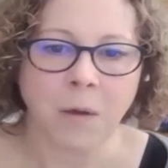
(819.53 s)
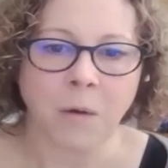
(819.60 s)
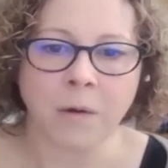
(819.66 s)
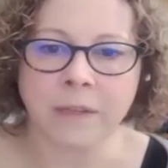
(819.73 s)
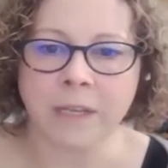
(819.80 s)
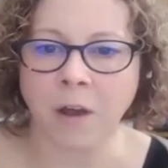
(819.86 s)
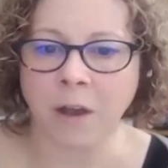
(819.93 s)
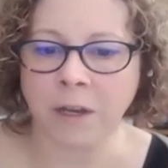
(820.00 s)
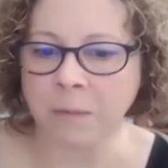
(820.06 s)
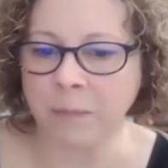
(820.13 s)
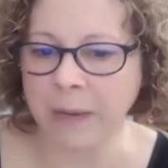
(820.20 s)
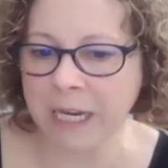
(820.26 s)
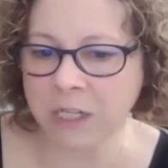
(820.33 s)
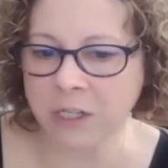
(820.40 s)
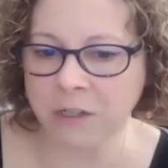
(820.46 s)
Or the
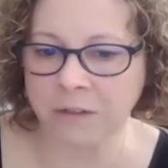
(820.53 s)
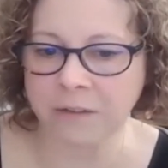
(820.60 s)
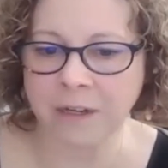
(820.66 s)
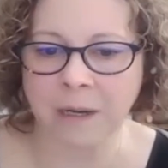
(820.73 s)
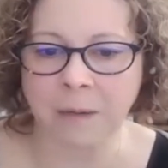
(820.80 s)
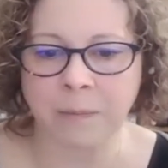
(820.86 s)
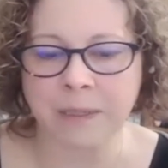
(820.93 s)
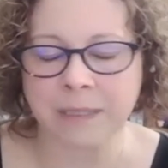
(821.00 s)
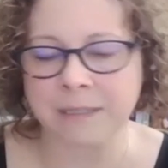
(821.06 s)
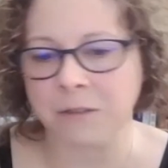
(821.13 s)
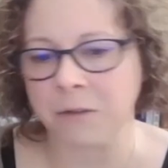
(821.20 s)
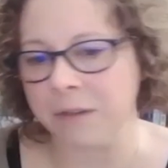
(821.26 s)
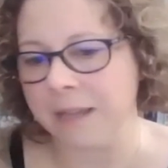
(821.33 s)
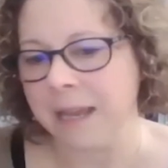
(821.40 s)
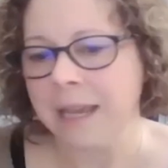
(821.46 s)
occupational
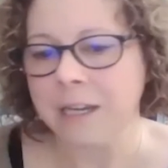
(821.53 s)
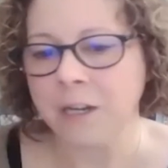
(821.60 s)
therapist, or,